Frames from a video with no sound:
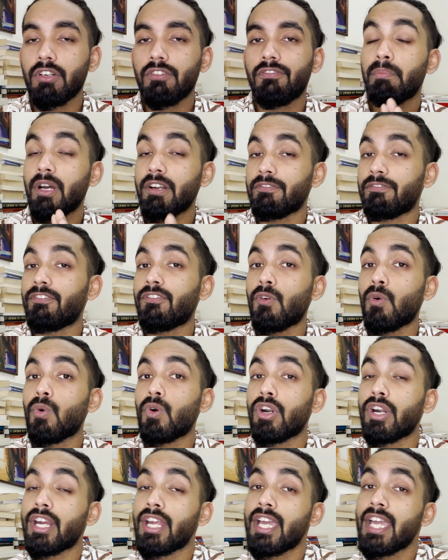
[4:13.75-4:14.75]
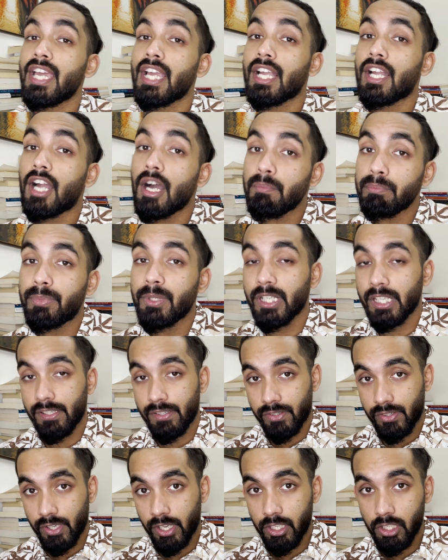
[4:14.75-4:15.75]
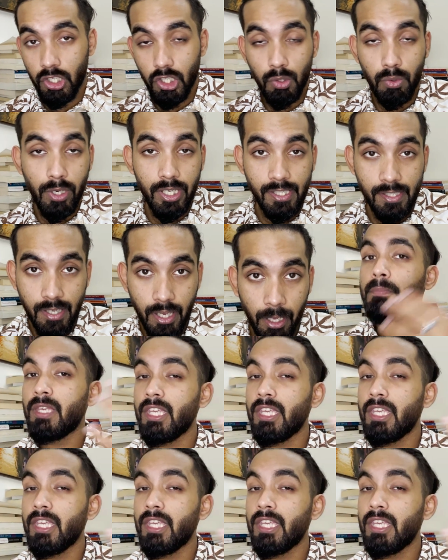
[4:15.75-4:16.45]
but for companies in USA.